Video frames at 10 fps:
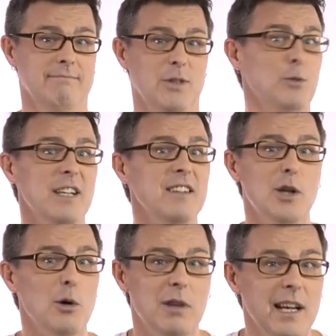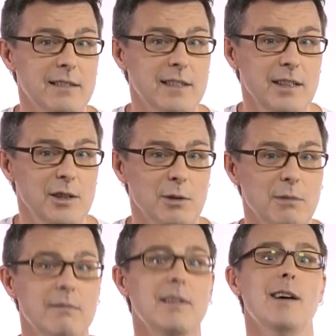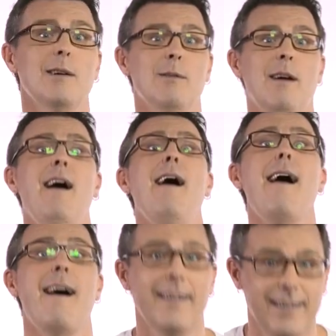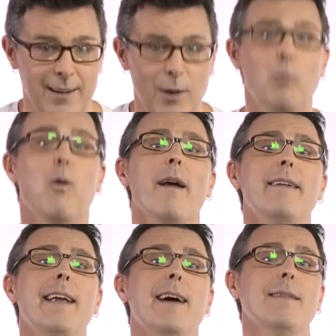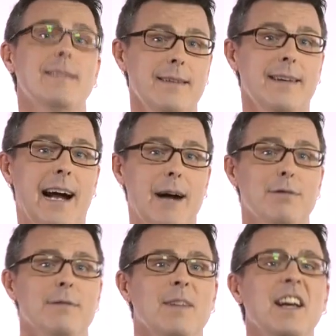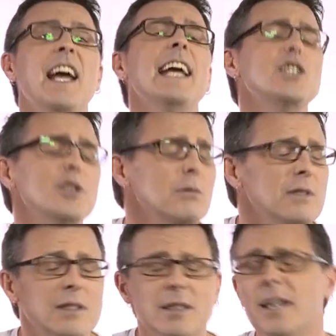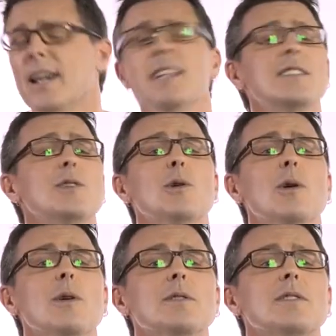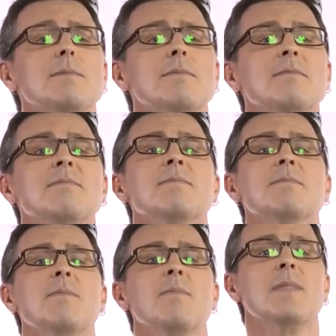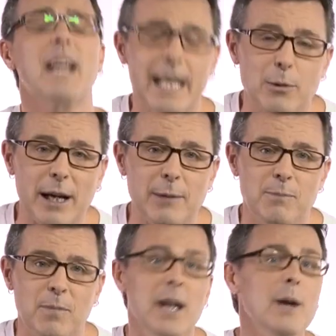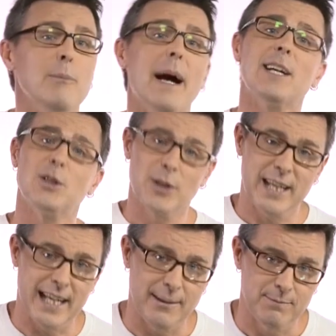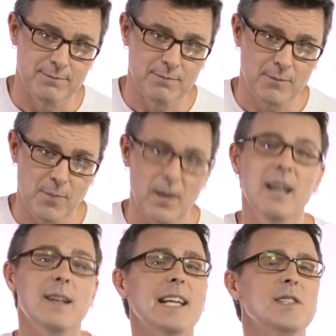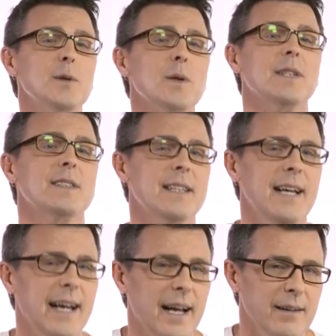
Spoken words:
You didn't know that, did you? No. Ha! 1-0 to Gav. He shoots, he scores. Anyway, back to can. Let's look at can.